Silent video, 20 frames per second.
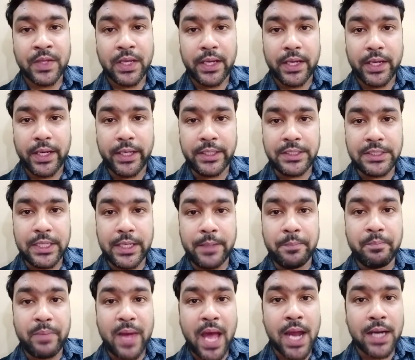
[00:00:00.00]
it
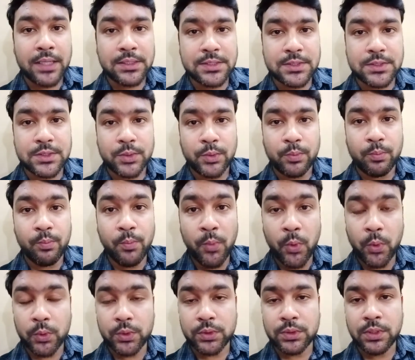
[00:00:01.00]
impacts
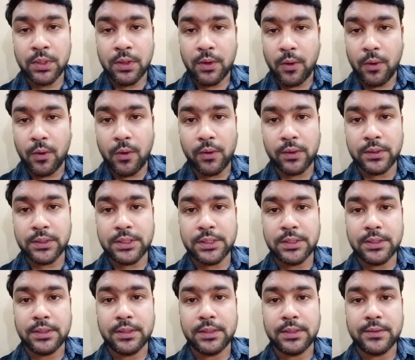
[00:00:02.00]
more on
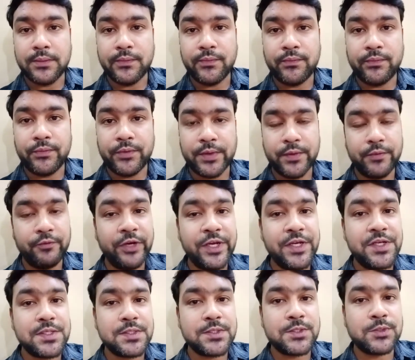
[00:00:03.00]
the
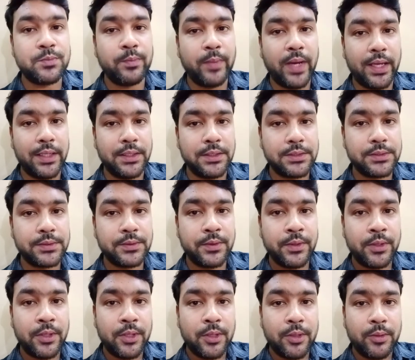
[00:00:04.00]
reader's mind.
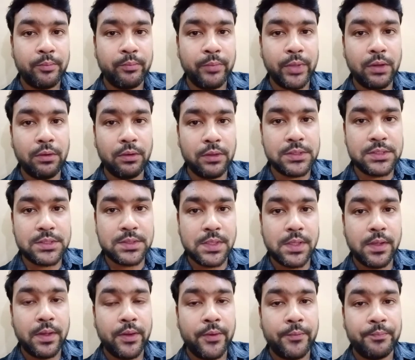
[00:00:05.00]
Because
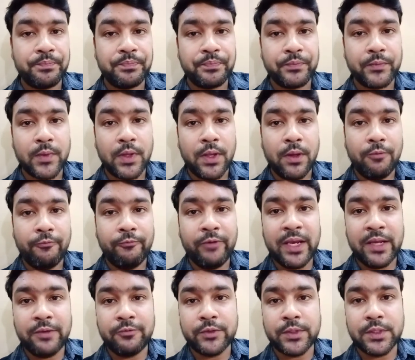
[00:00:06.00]

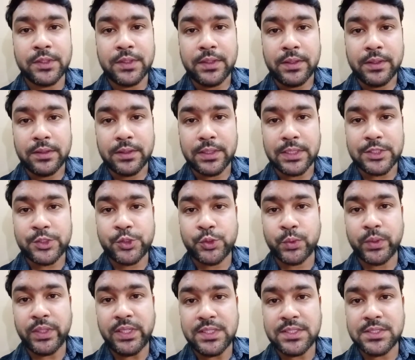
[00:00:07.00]
whenever the
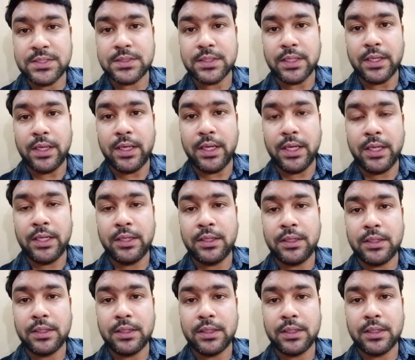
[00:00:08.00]
story is
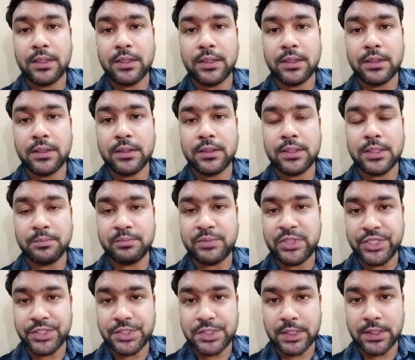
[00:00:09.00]

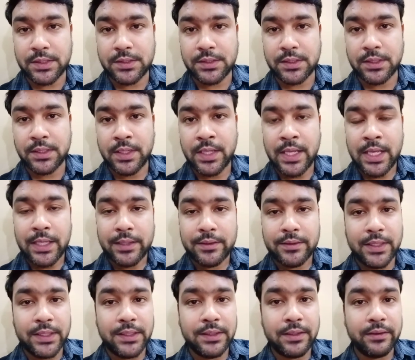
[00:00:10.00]
incompleted,
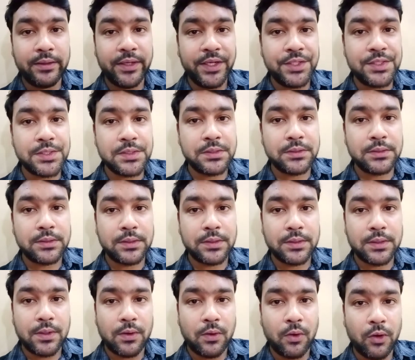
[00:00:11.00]
then the reader
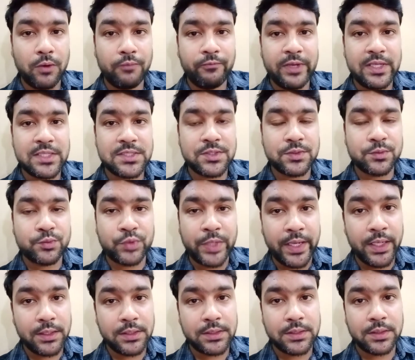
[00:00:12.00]
always
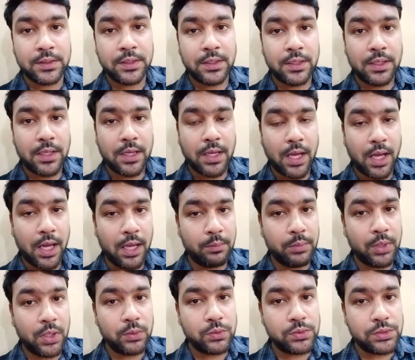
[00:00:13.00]
think
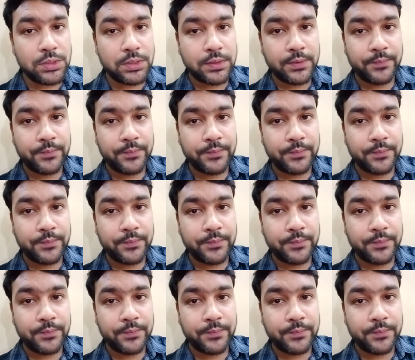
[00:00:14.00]
about